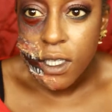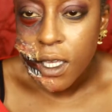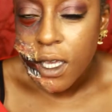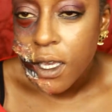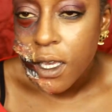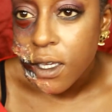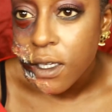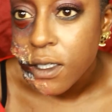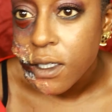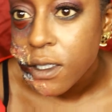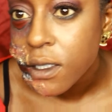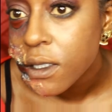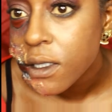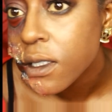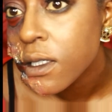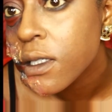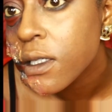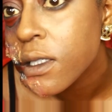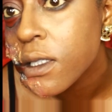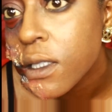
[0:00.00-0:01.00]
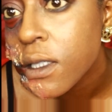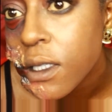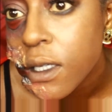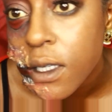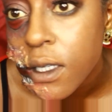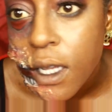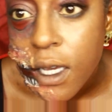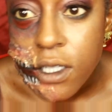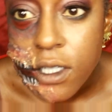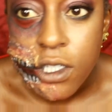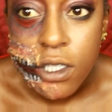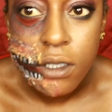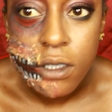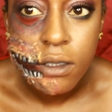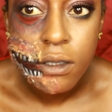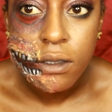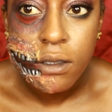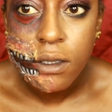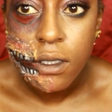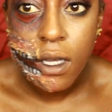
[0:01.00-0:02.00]
get a lash
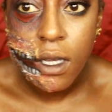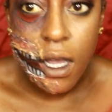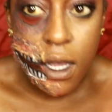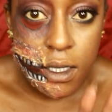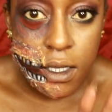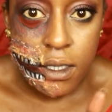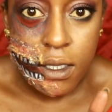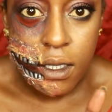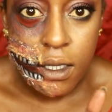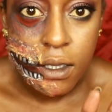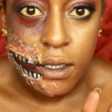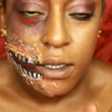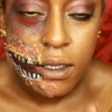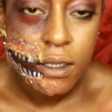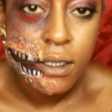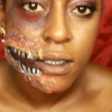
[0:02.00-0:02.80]
on, kinda.